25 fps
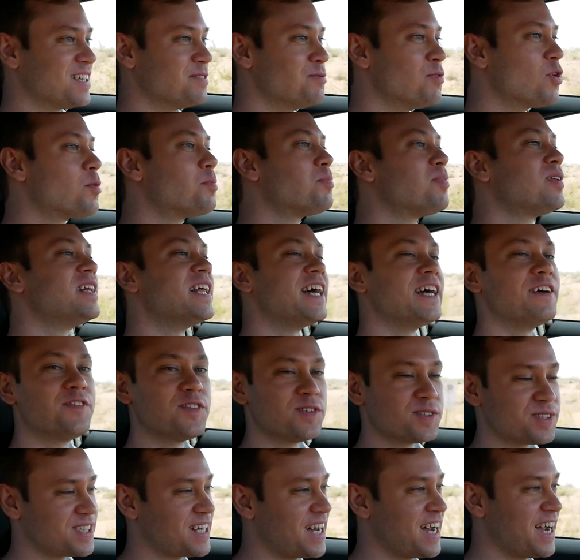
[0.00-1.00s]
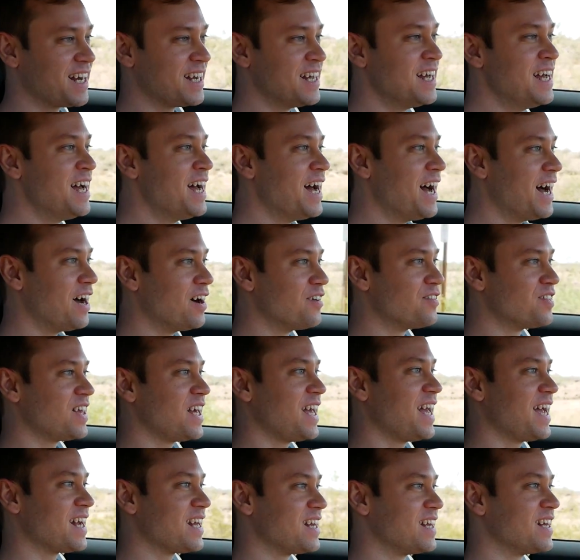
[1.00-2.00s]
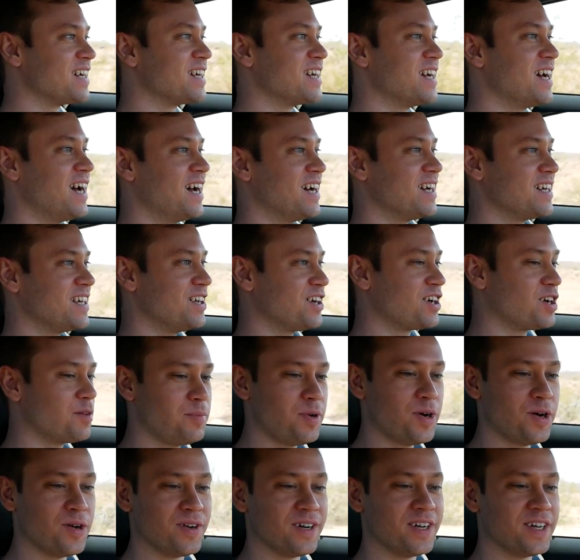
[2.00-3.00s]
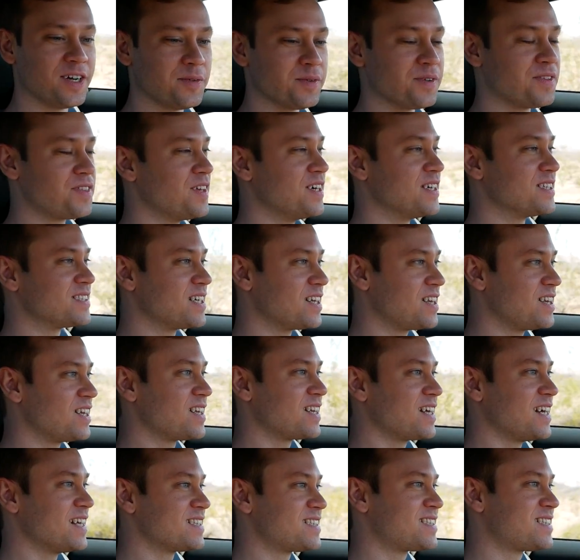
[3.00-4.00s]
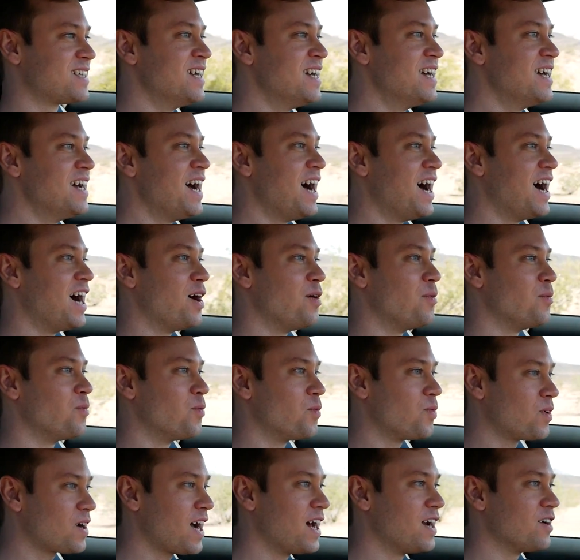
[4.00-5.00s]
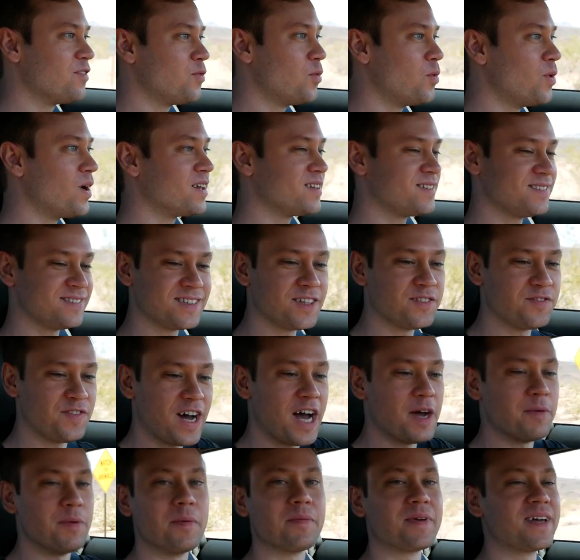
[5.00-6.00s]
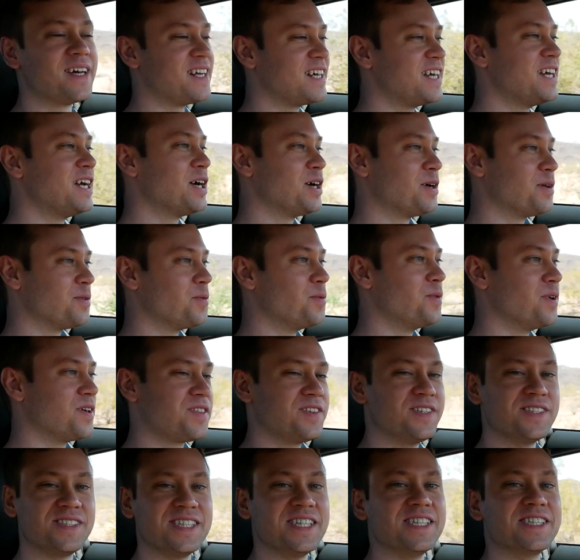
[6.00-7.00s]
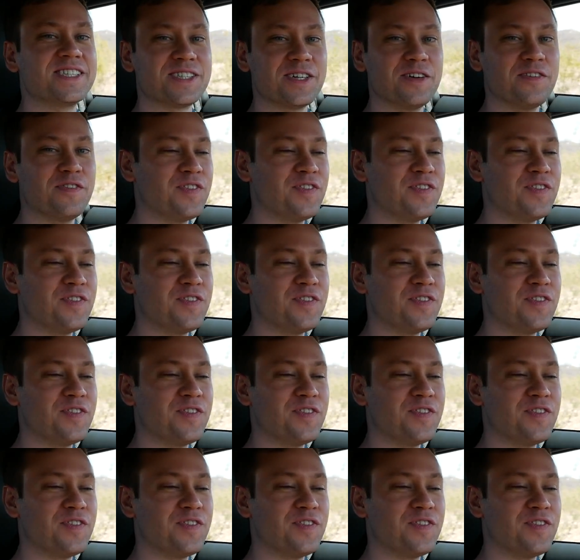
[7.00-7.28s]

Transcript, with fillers: the the more playful side of the handling uh, you know, component here with this. I think that's um, kind of what the vibe I'm getting here with the Z so